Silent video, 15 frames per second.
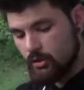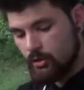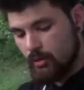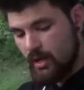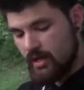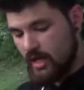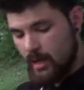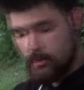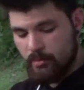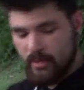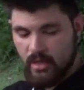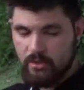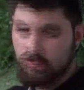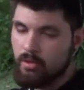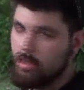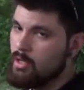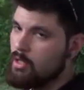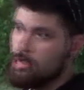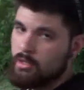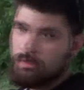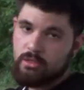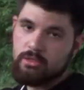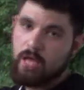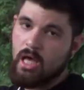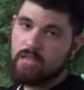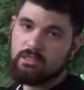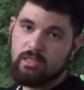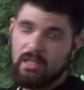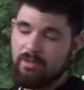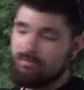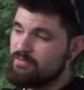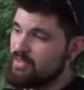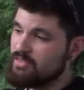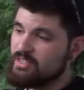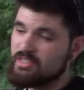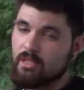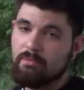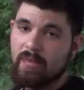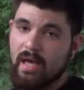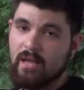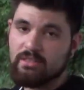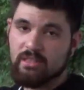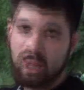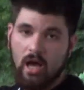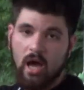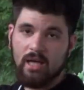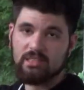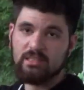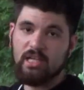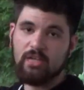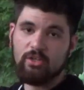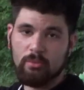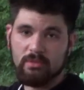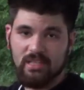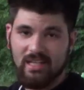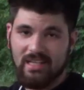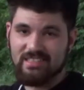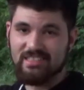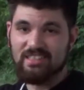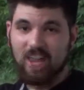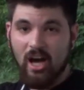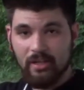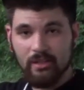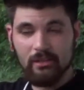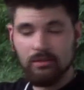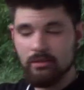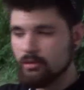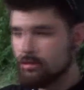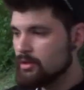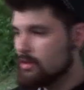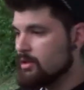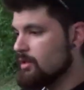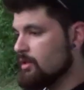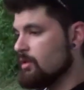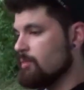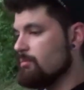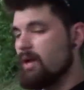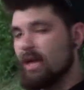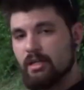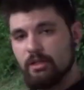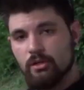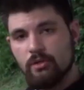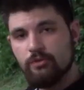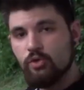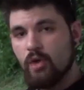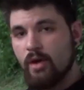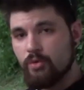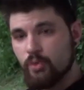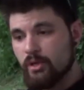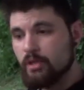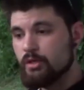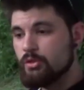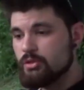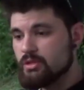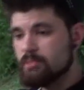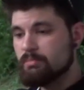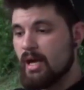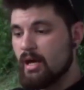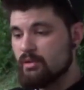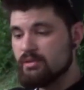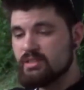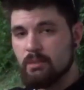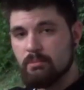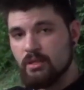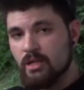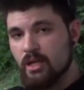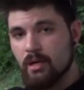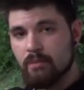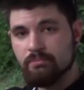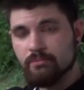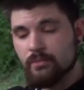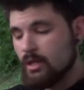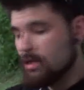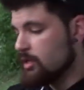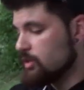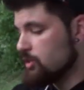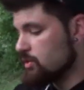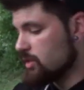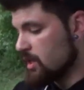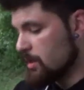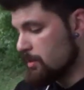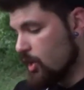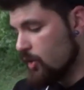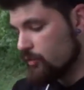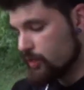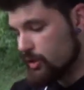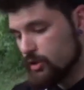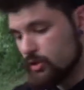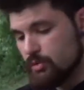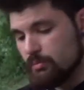or my cameraman, just lost like 50-some pounds in that hot snake room. It's like a sauna. Man, dude, if you ever want to lose some pounds, hit me up. You can come over, you